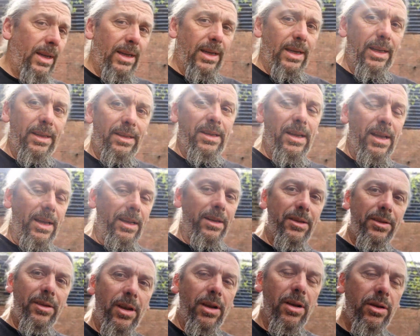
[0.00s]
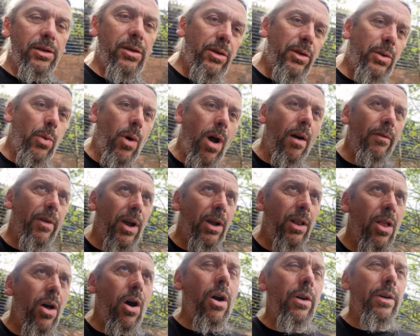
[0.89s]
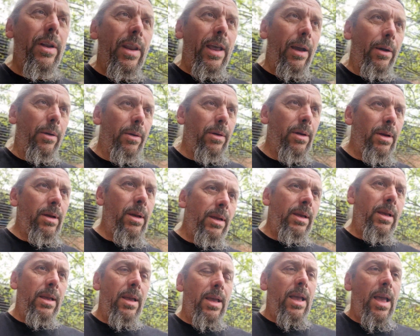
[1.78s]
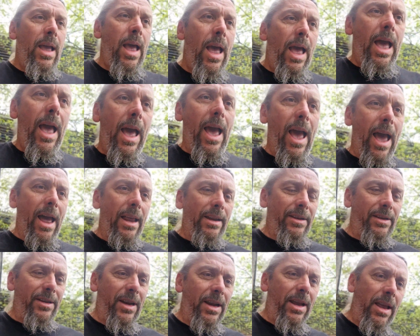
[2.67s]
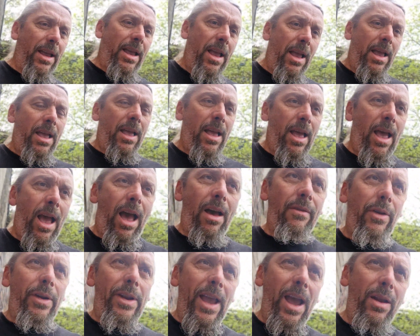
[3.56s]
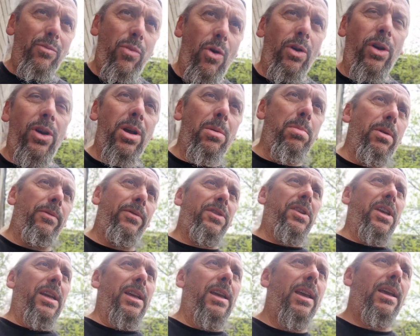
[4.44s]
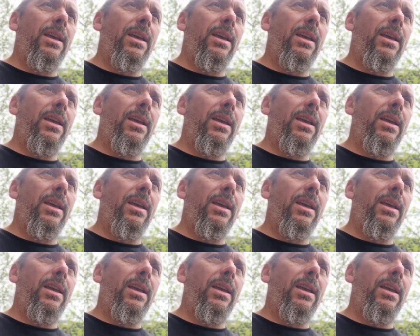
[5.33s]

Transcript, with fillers: It is 12 o'clock now and I've only had one cup of tea